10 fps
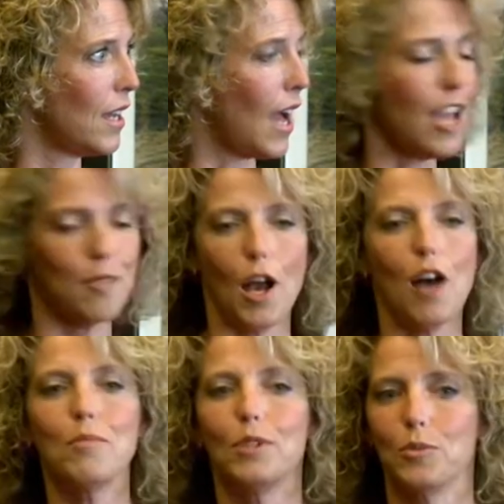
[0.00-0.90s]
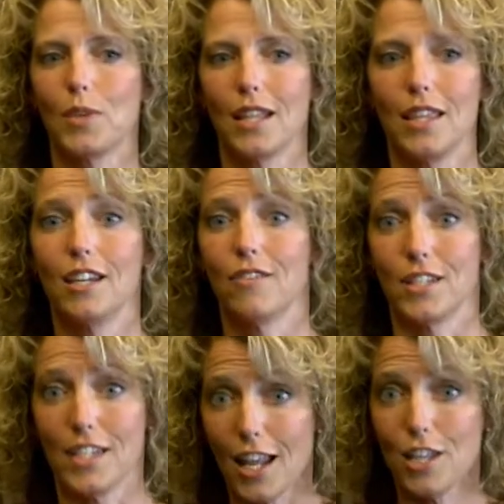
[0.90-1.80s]
I am humbled when I think of a
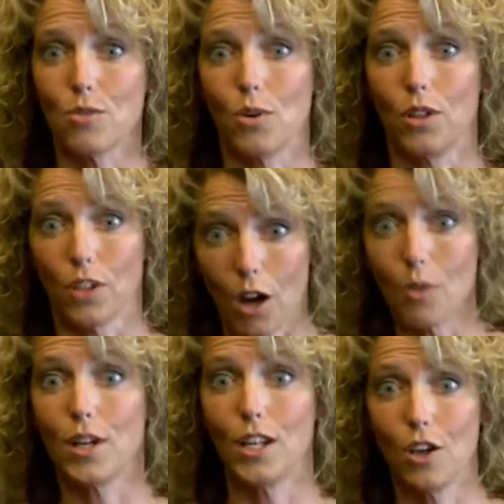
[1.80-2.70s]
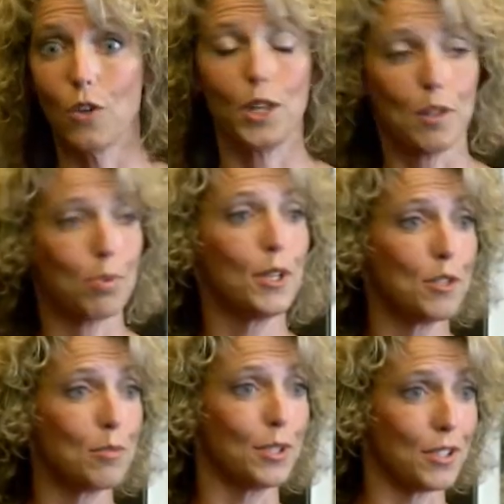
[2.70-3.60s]
10-year-old already knowing the
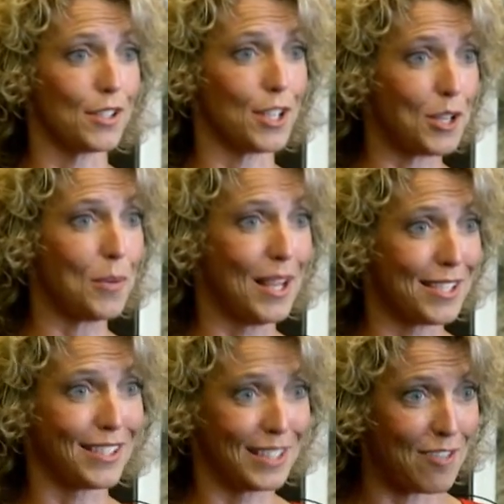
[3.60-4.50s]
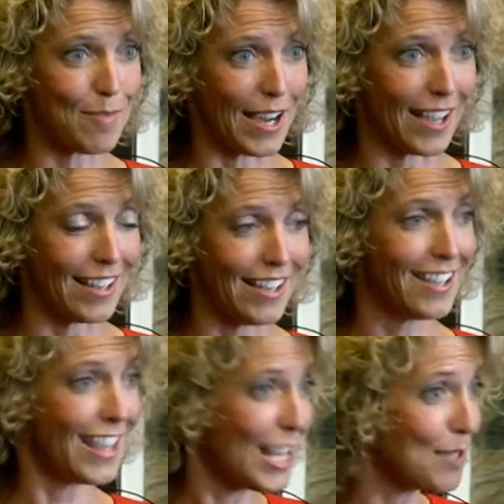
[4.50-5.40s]
principles that she wants to live by.
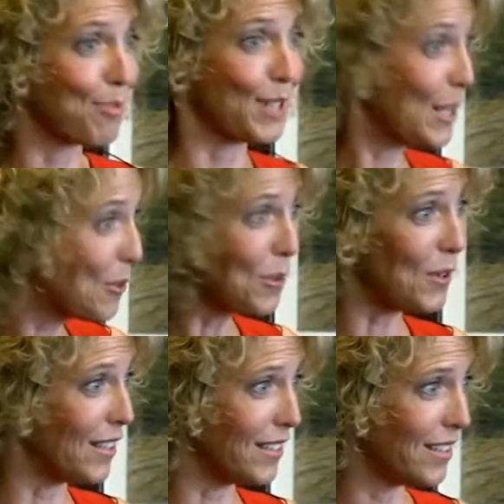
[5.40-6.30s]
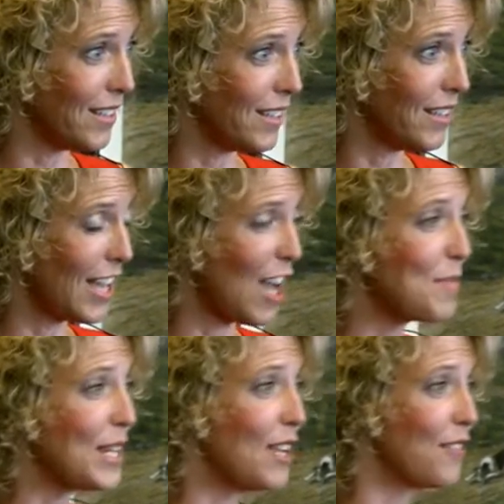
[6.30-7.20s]
That's pretty cool. How many